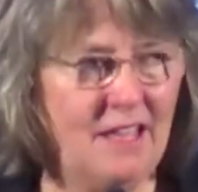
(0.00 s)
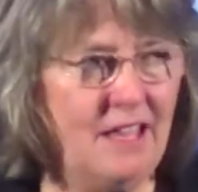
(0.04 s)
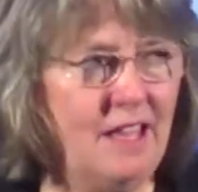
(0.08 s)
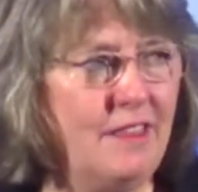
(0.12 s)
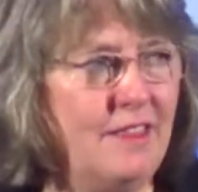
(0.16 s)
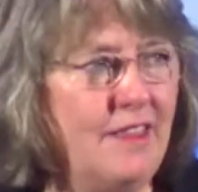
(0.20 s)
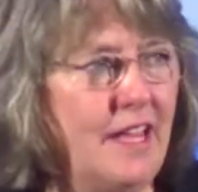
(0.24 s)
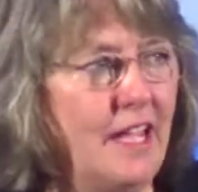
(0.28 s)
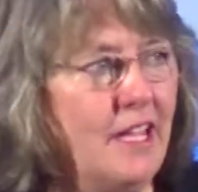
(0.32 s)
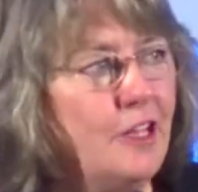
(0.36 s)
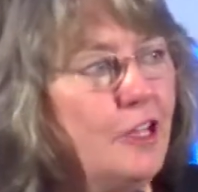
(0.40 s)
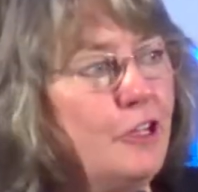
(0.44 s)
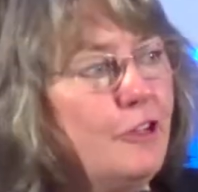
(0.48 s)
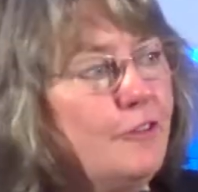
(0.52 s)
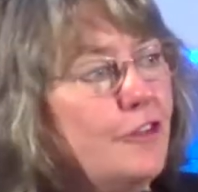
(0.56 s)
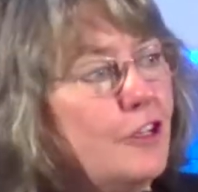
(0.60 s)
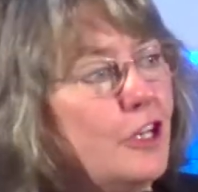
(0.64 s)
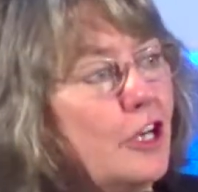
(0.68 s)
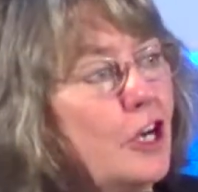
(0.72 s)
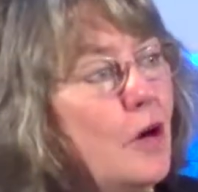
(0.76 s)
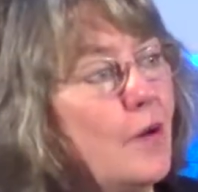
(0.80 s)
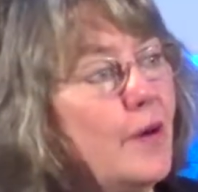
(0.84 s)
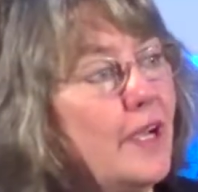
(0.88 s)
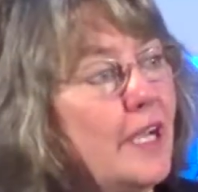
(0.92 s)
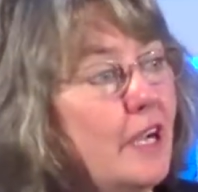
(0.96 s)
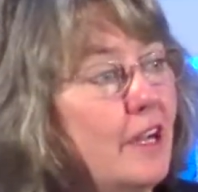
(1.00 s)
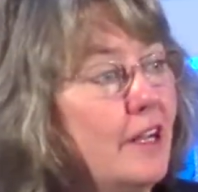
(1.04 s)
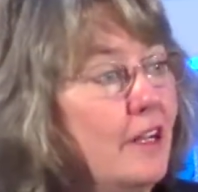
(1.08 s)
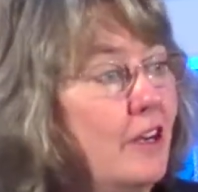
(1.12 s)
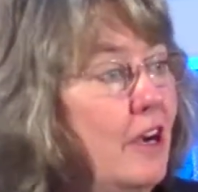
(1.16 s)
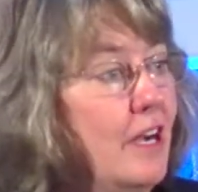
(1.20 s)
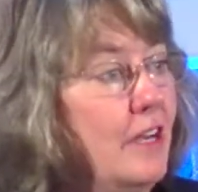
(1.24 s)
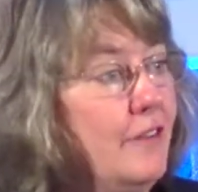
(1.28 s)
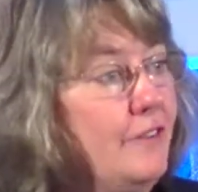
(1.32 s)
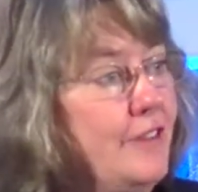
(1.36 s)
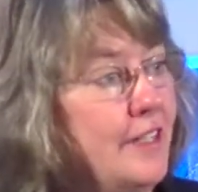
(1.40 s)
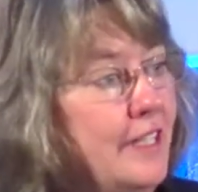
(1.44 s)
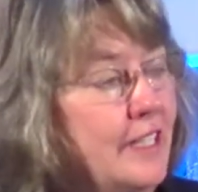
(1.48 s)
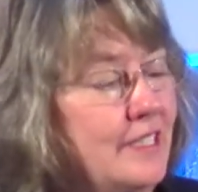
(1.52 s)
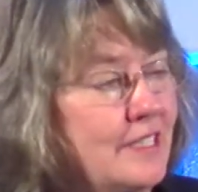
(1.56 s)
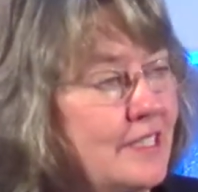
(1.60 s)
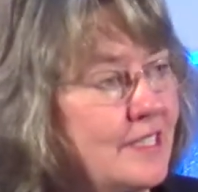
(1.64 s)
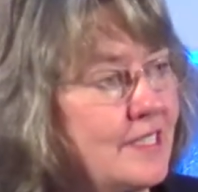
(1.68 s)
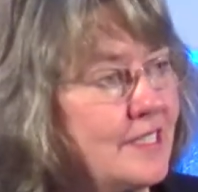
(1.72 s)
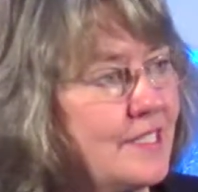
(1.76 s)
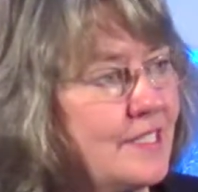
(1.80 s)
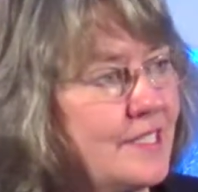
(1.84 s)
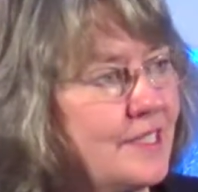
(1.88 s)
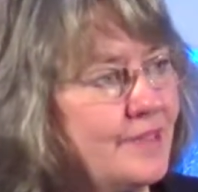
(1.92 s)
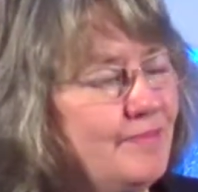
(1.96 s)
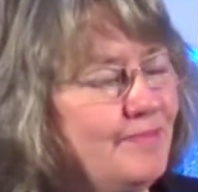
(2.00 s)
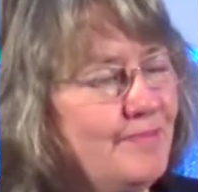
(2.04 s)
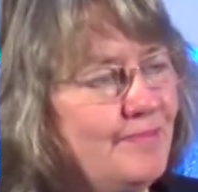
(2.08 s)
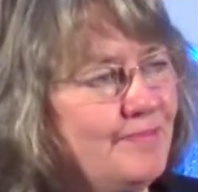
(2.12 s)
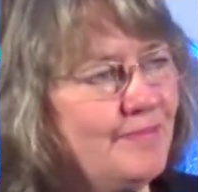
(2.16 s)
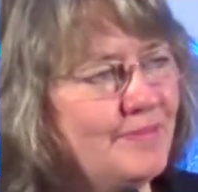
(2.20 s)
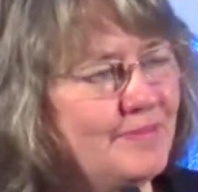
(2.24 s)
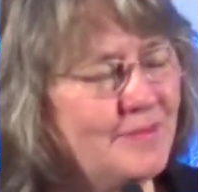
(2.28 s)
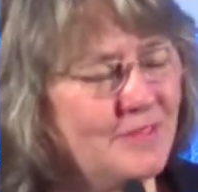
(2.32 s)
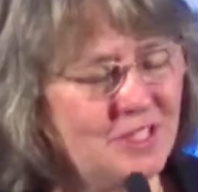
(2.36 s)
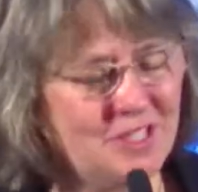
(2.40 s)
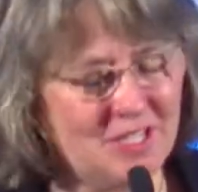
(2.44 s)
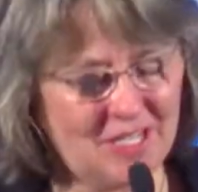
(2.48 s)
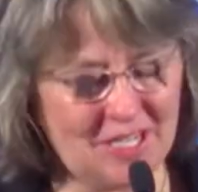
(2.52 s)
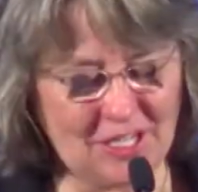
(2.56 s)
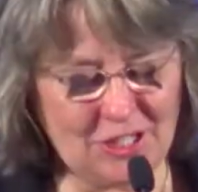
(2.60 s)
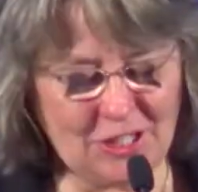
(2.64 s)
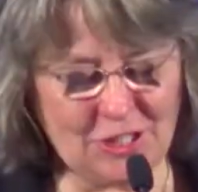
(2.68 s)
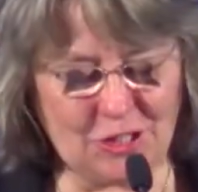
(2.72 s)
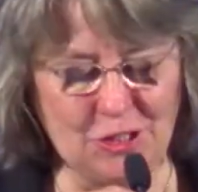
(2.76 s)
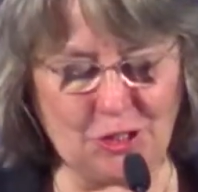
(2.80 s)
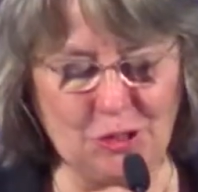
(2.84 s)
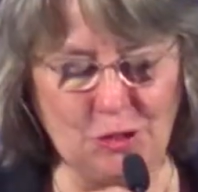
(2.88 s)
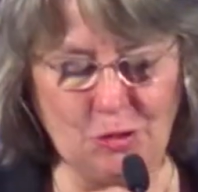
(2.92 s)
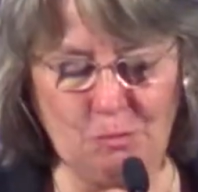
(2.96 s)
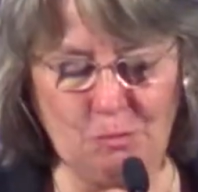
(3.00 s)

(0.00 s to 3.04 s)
Thank you for going on offense to